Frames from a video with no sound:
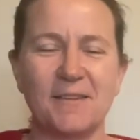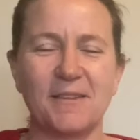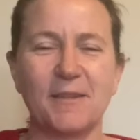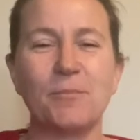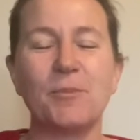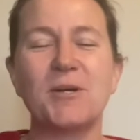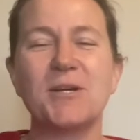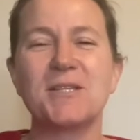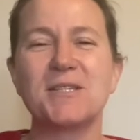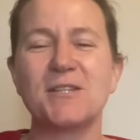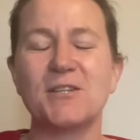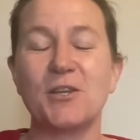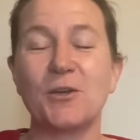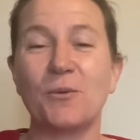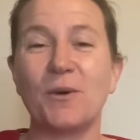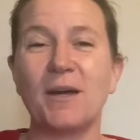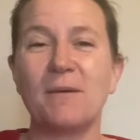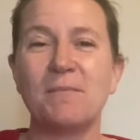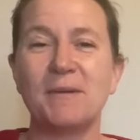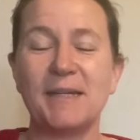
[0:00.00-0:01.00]
the person who
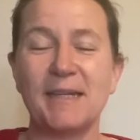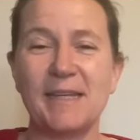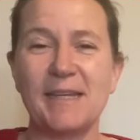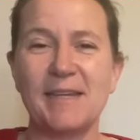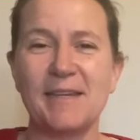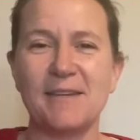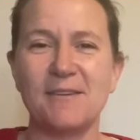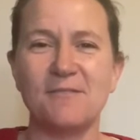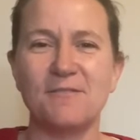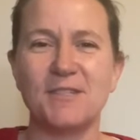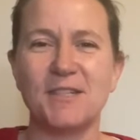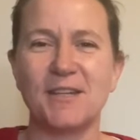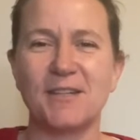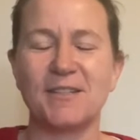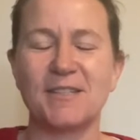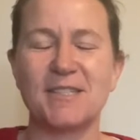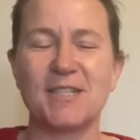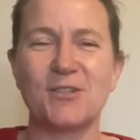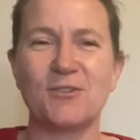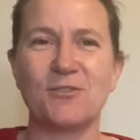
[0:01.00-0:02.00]
I believed
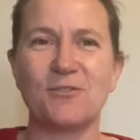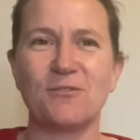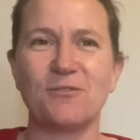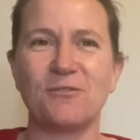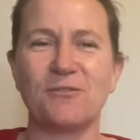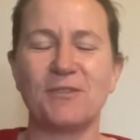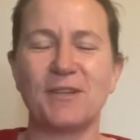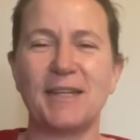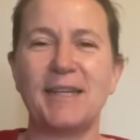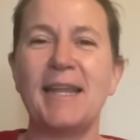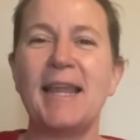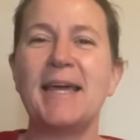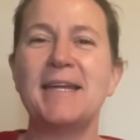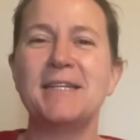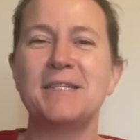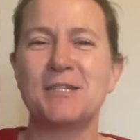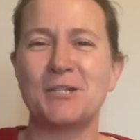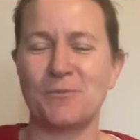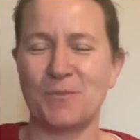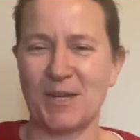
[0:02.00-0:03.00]
had sort of led
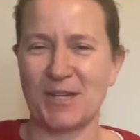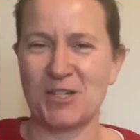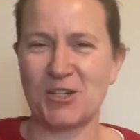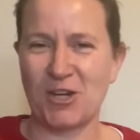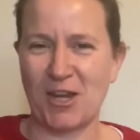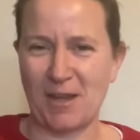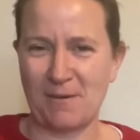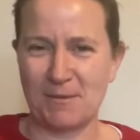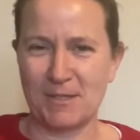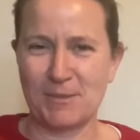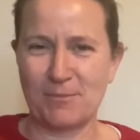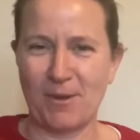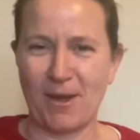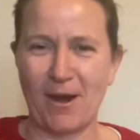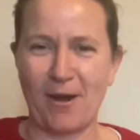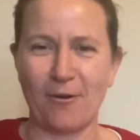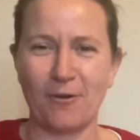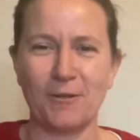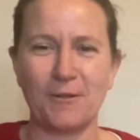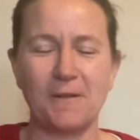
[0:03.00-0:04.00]
to my shame
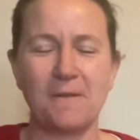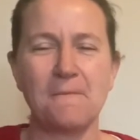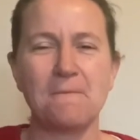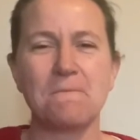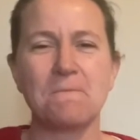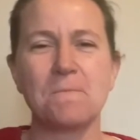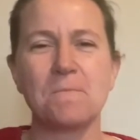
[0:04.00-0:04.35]
spiral,